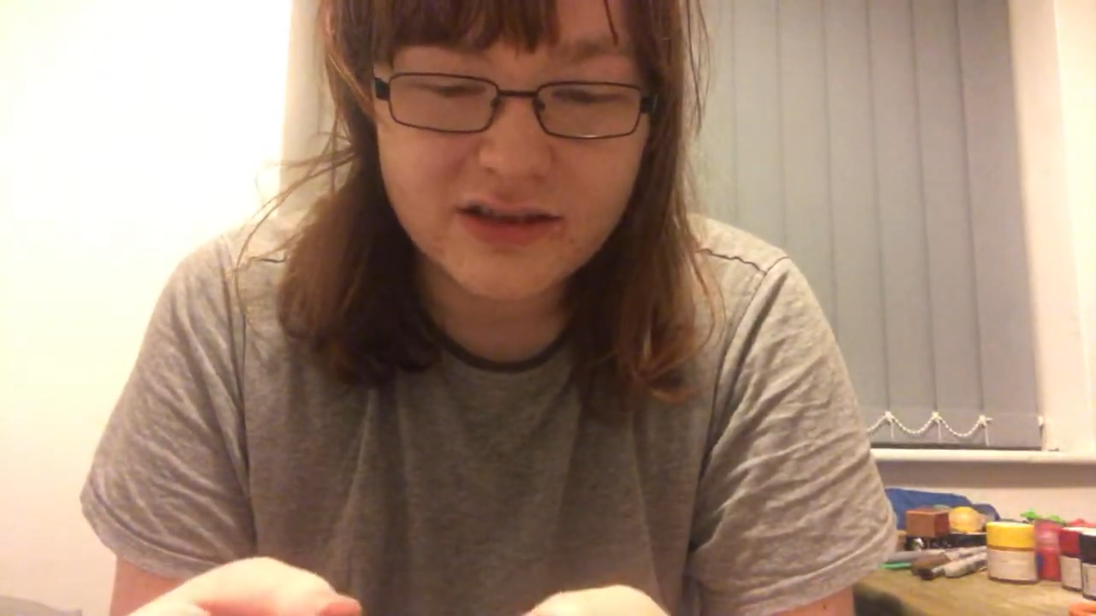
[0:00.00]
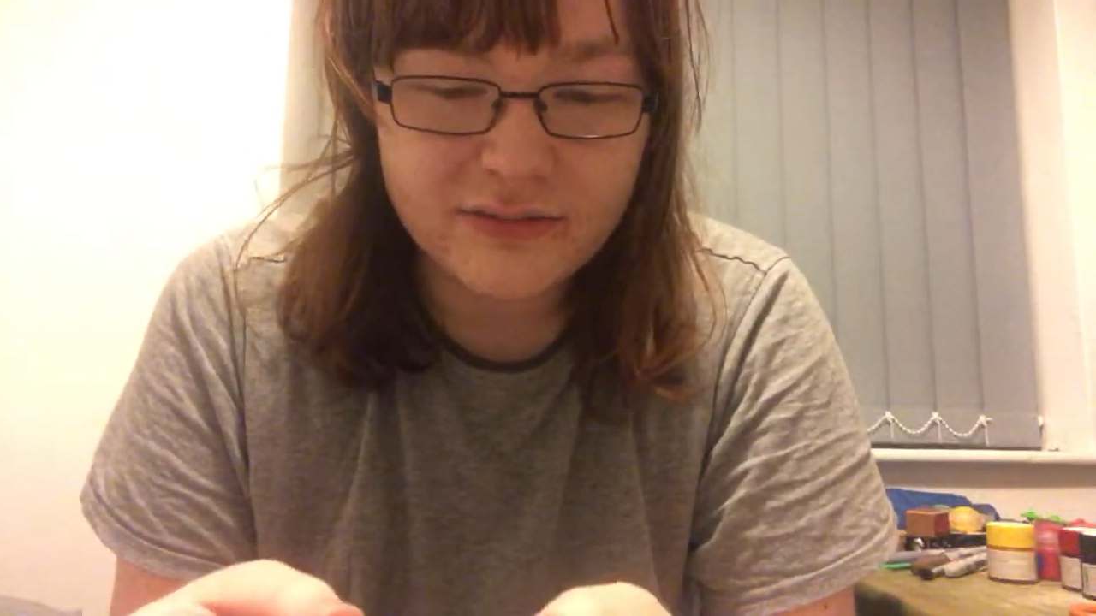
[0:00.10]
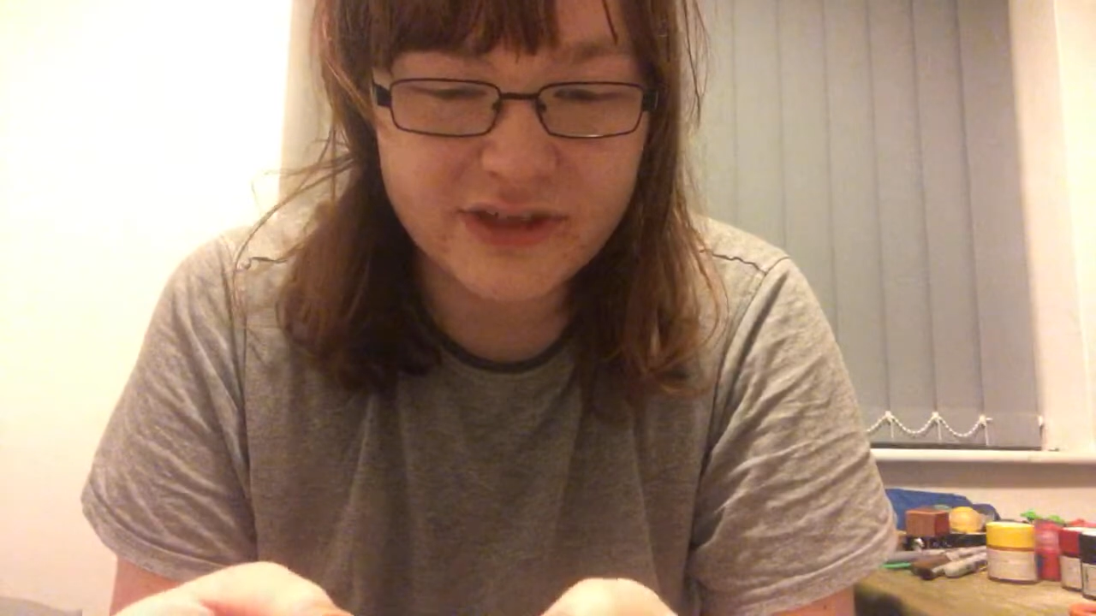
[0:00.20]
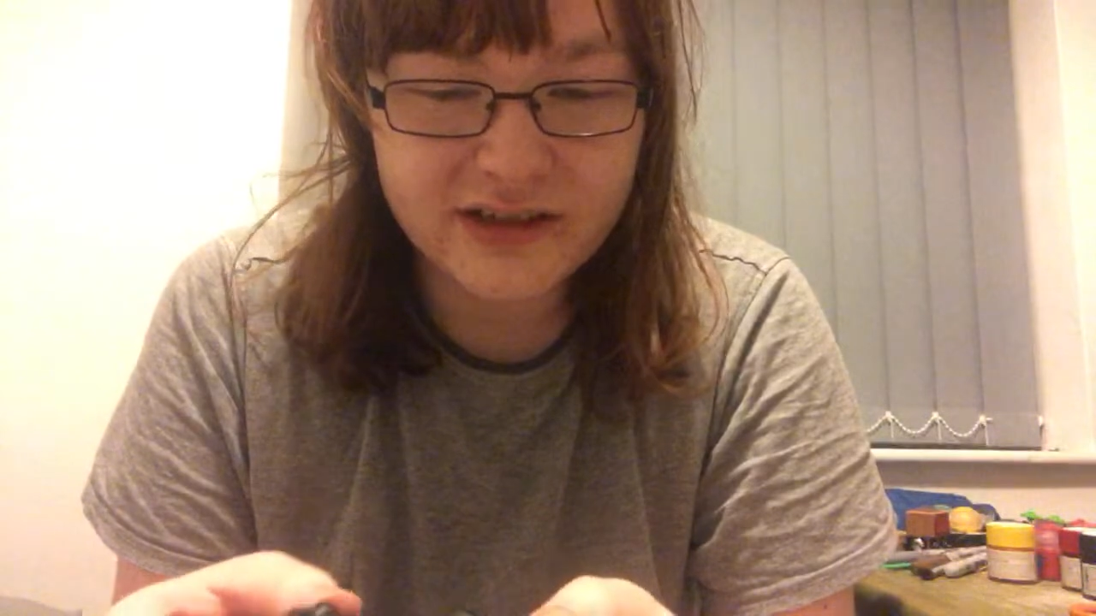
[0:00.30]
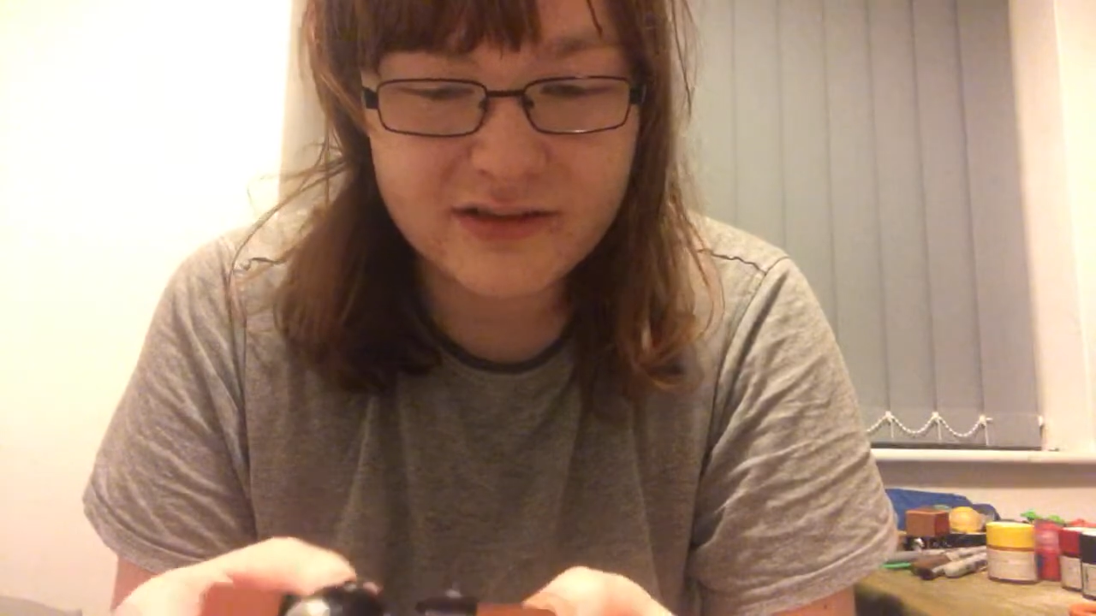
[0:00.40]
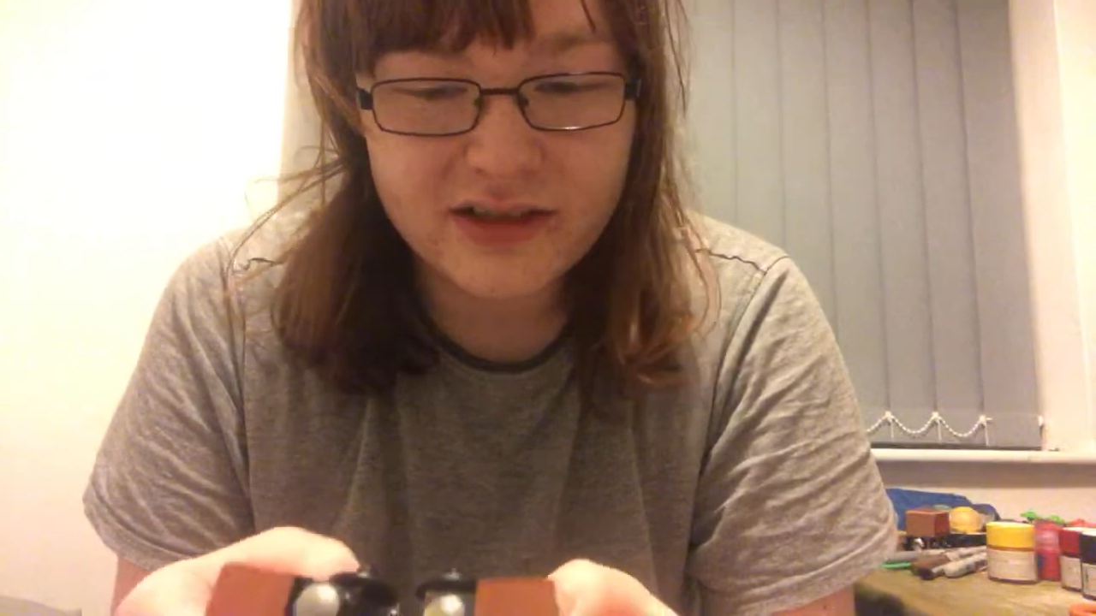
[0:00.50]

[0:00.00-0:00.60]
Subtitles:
Yeah.